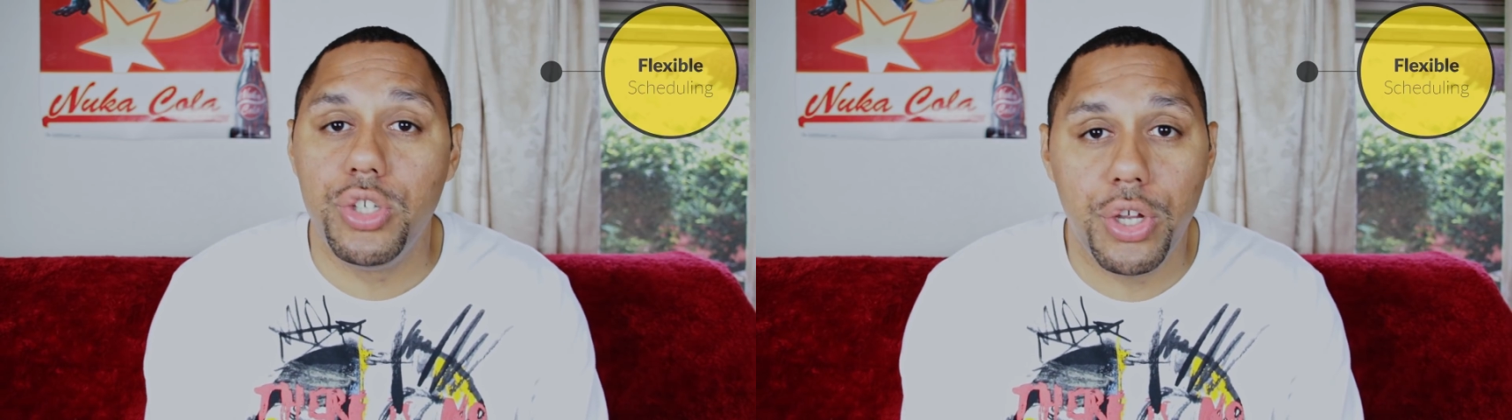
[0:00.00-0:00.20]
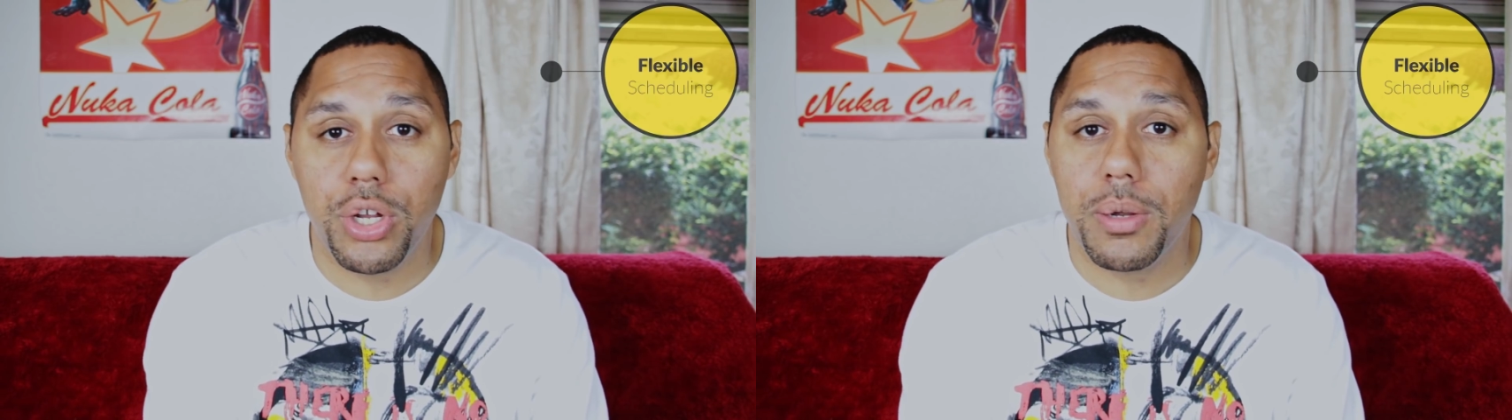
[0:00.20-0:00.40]

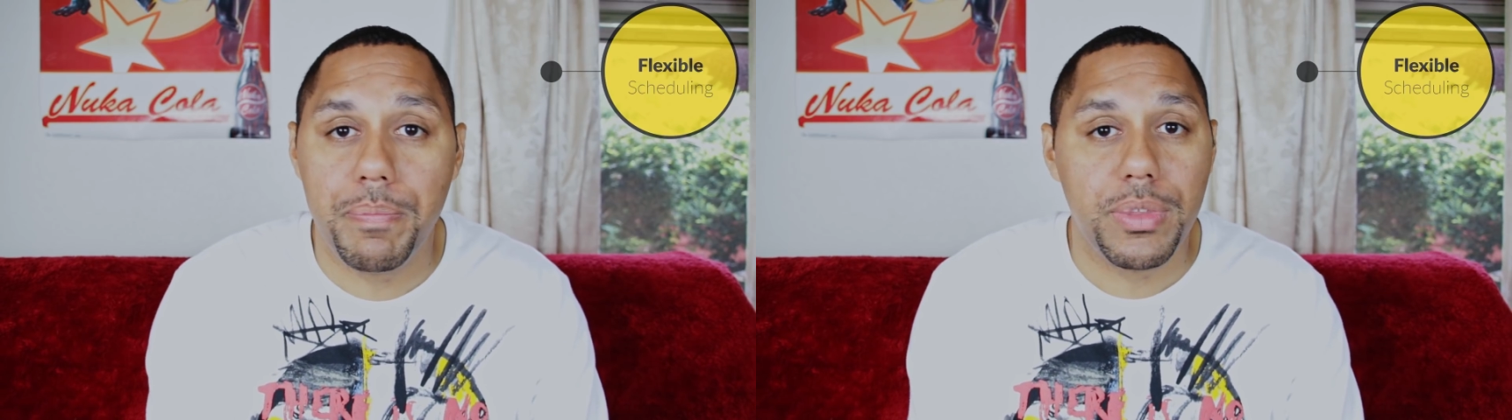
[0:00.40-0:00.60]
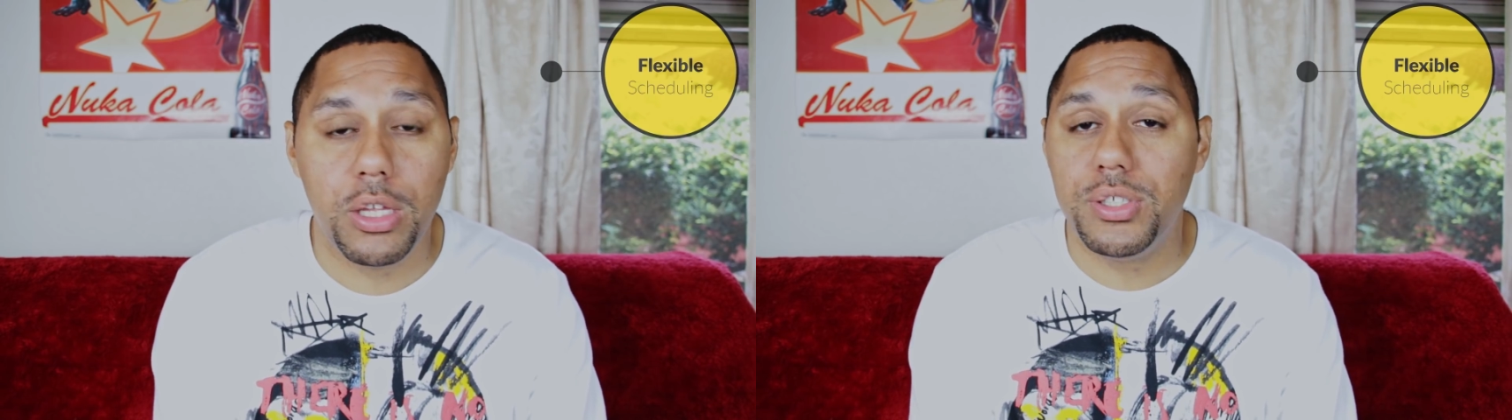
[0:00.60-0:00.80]
you
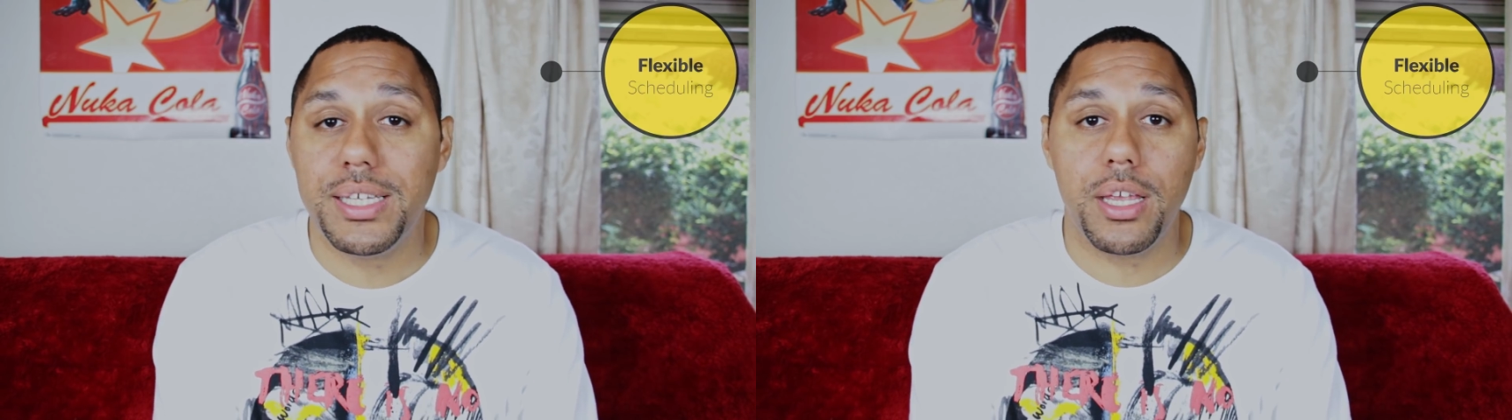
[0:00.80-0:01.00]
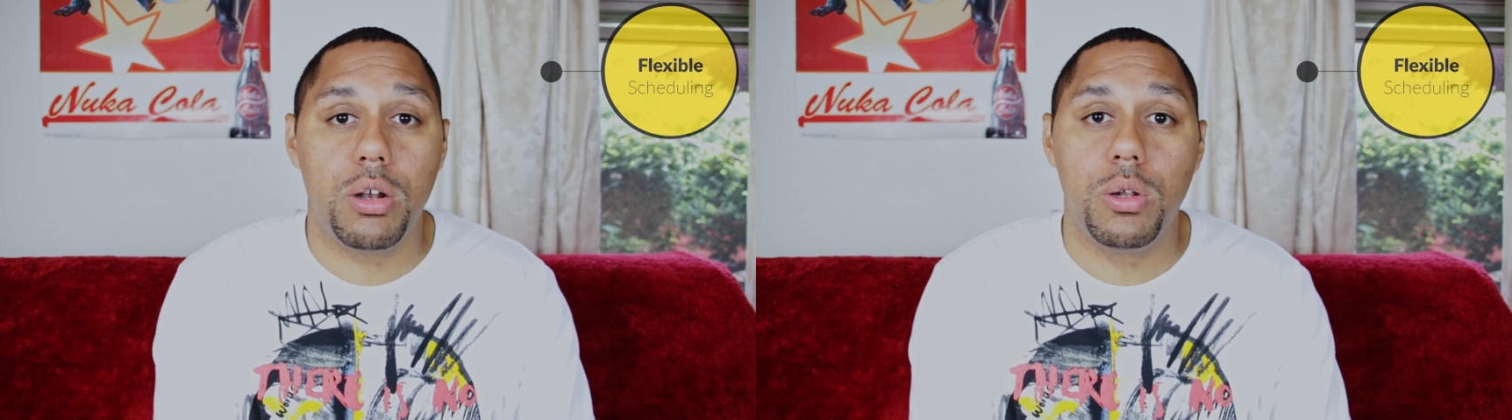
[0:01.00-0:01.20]

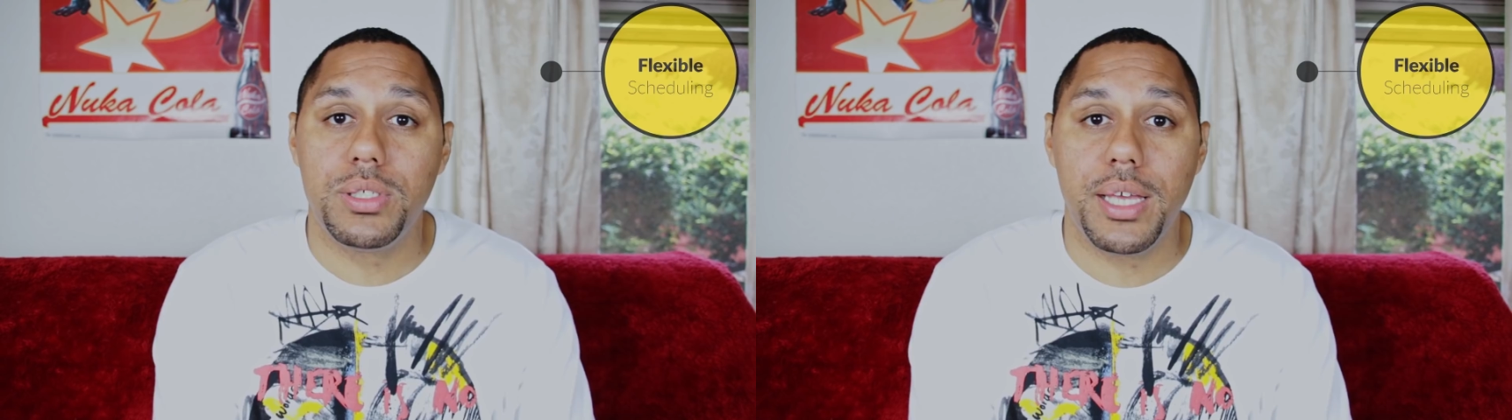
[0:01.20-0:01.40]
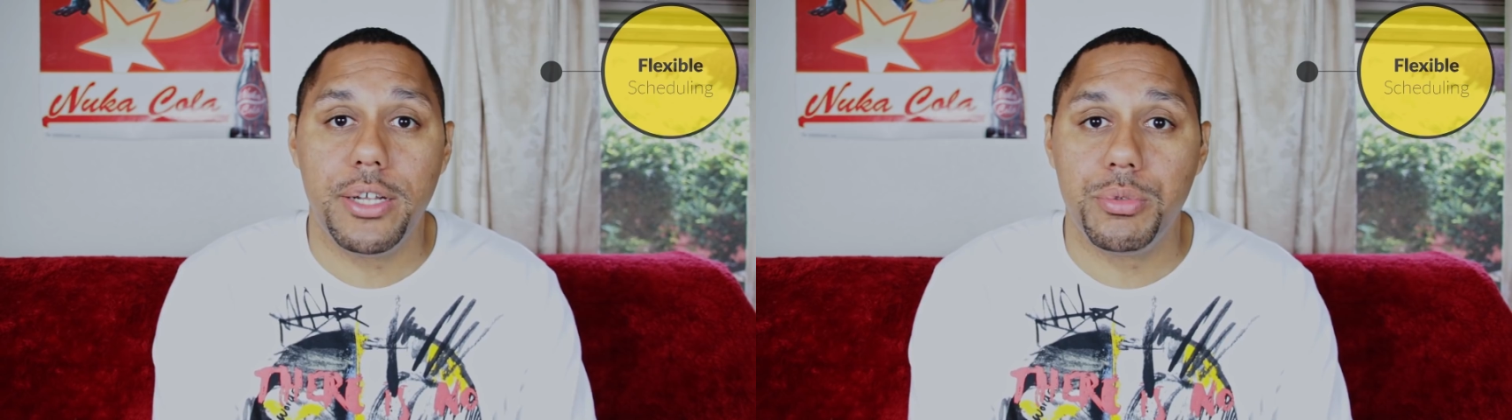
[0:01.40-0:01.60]
set your own
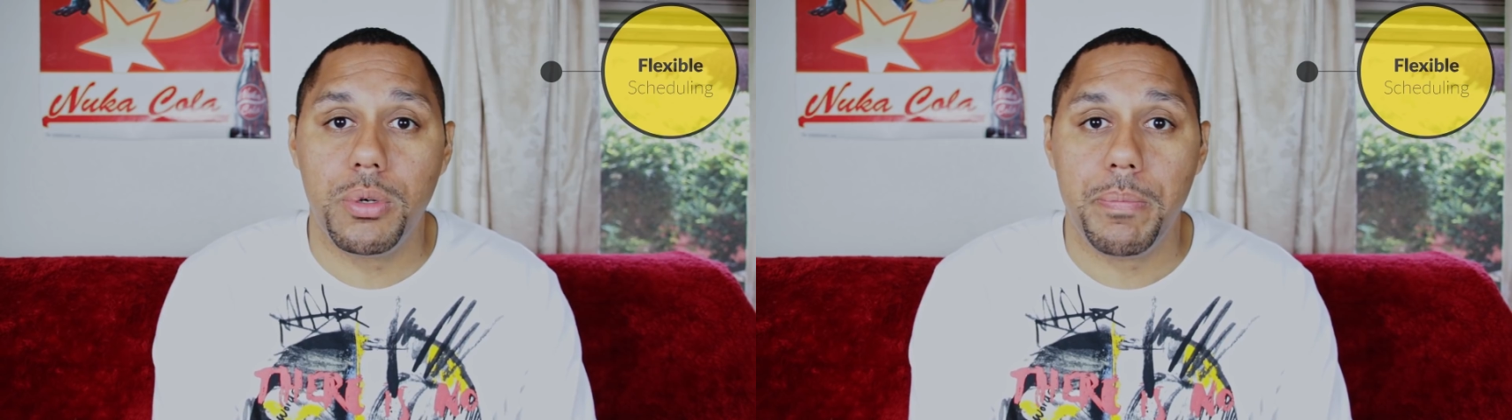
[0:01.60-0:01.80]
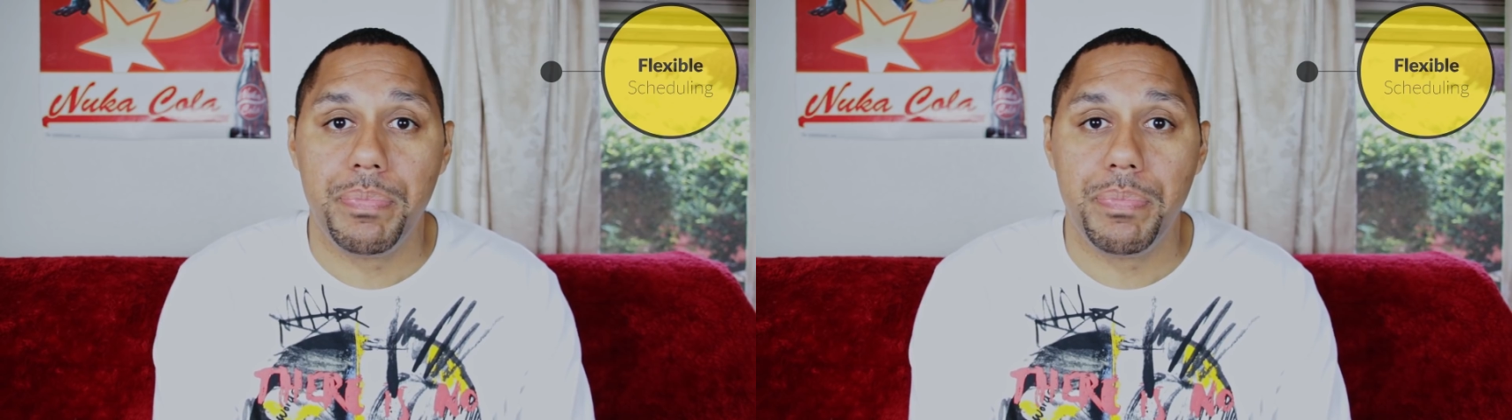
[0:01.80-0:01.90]
schedule.